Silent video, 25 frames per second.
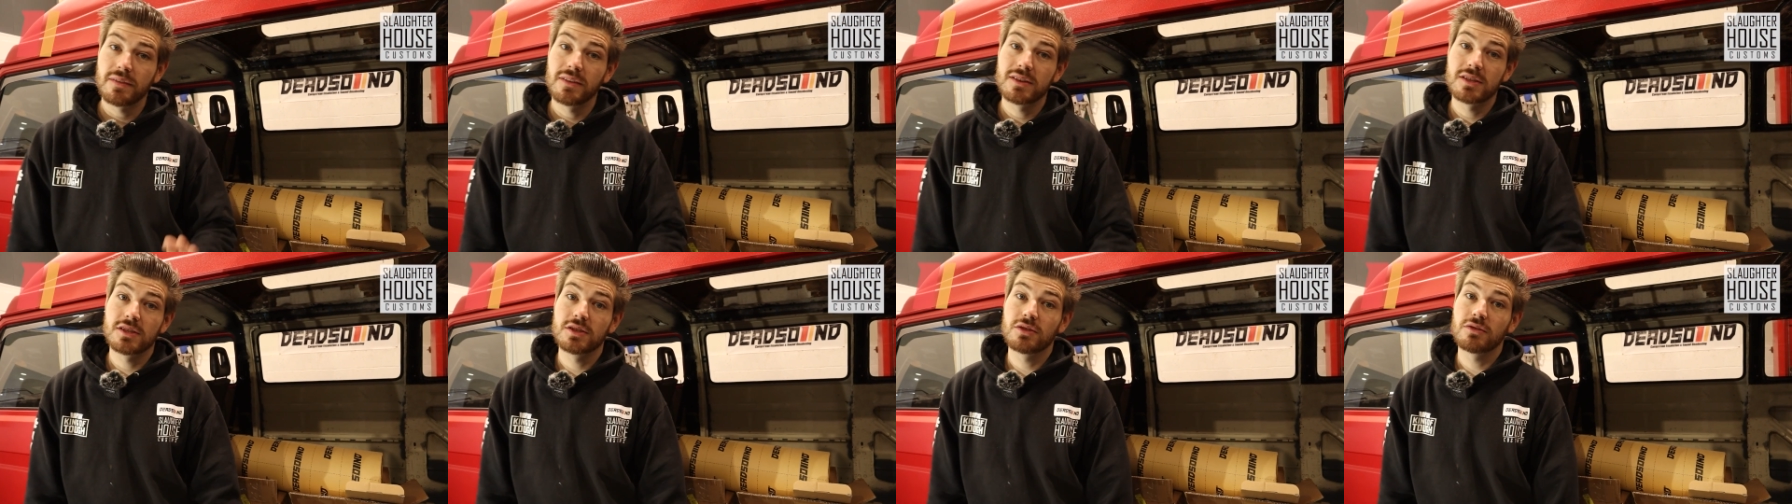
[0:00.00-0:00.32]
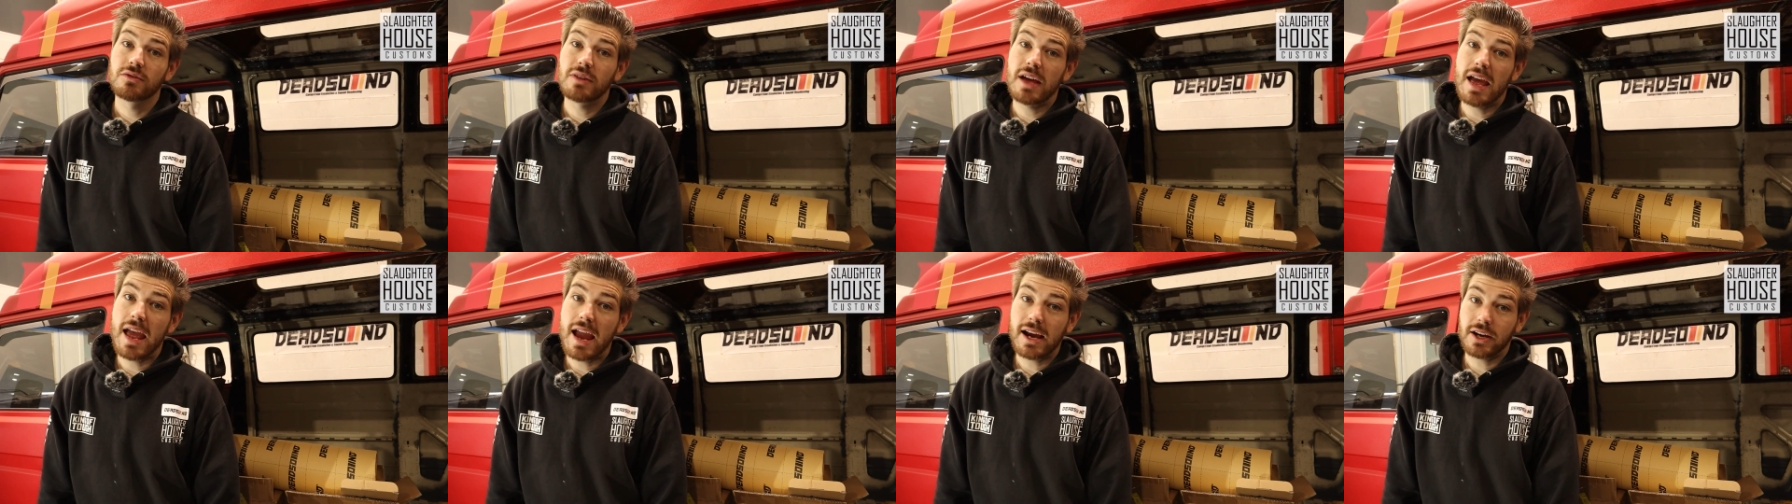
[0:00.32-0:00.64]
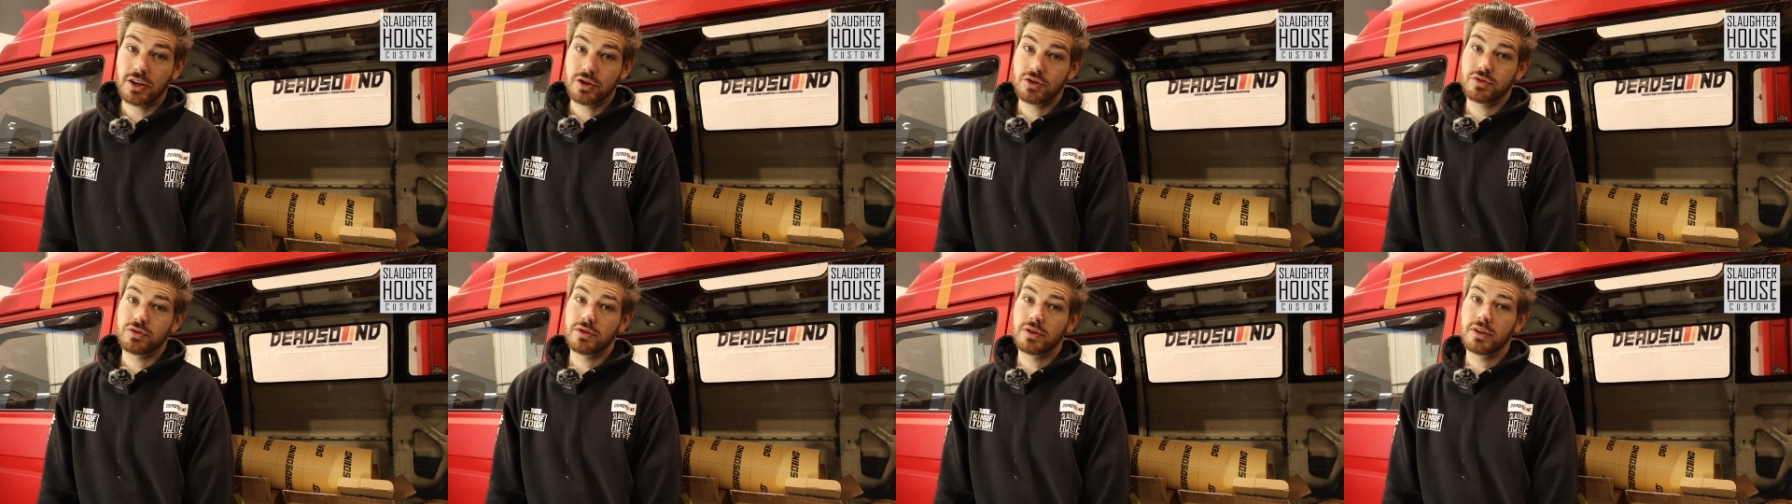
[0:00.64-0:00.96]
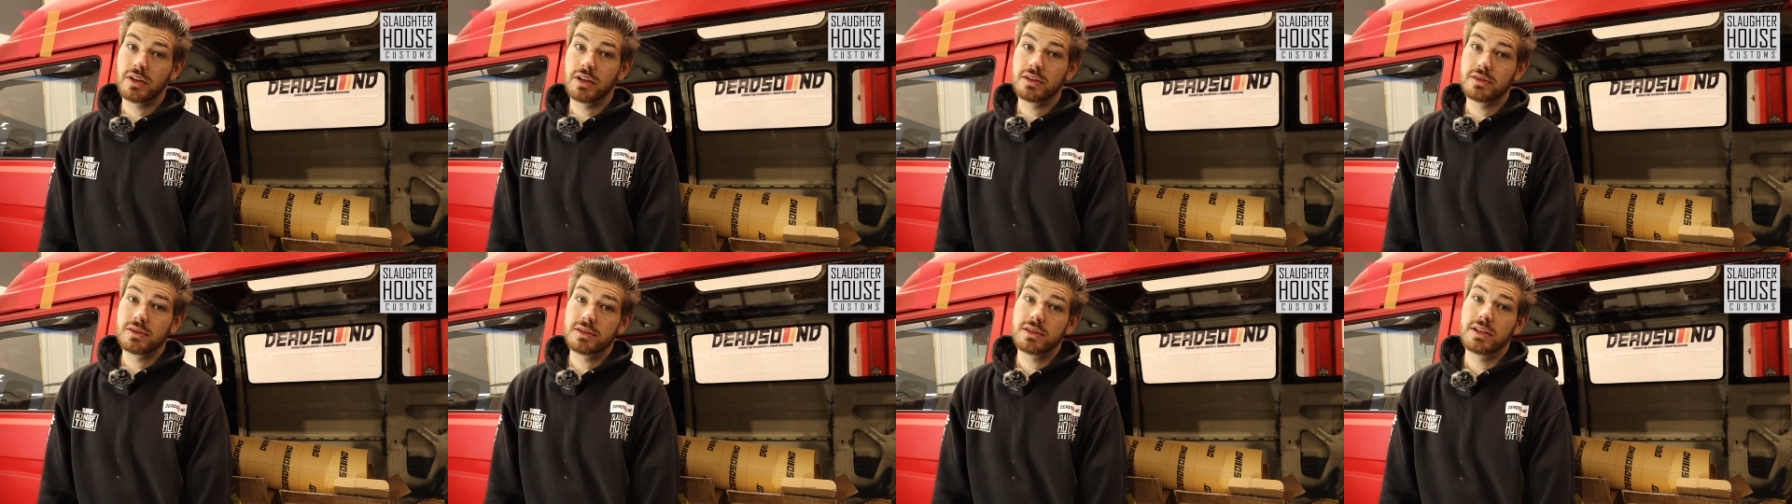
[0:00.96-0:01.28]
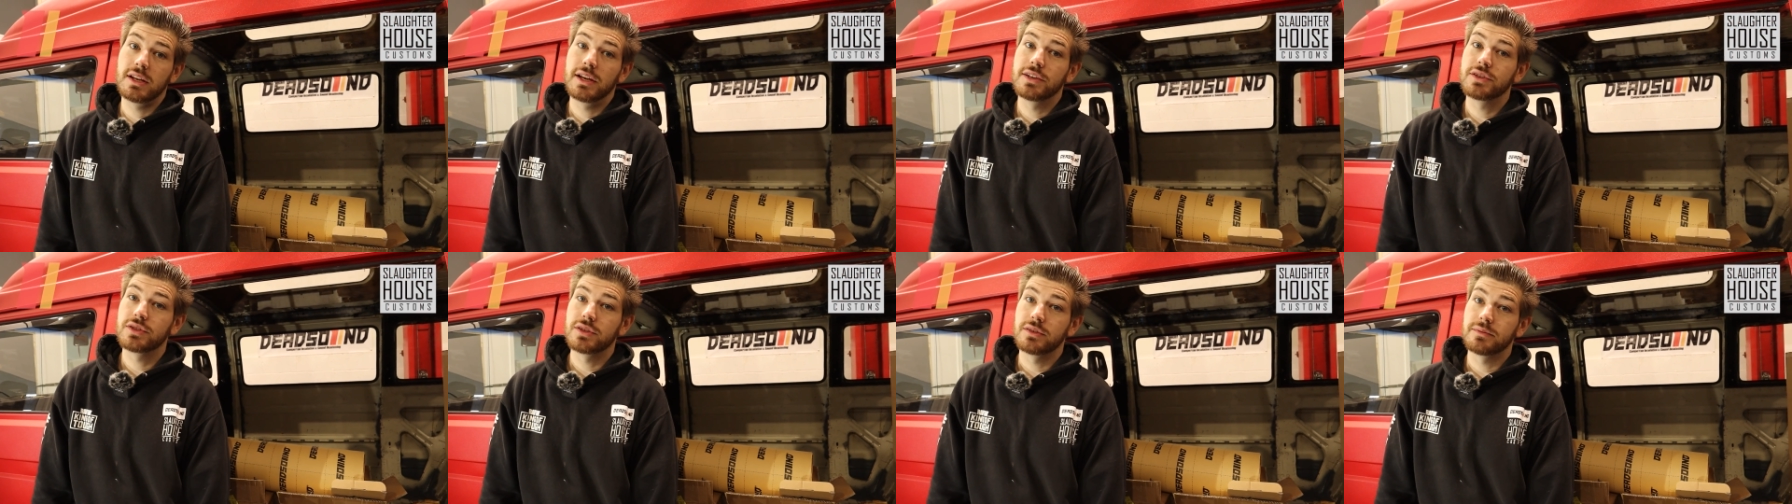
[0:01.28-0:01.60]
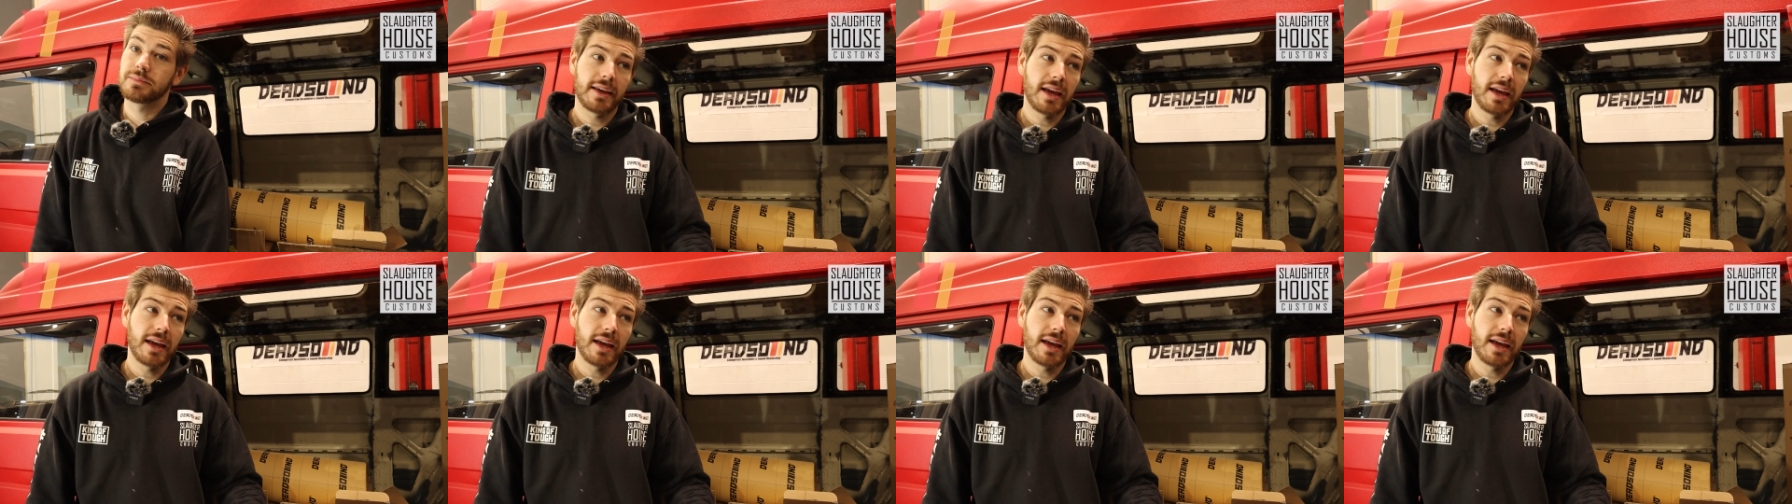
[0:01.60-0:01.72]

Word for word: And this is your extra insulation.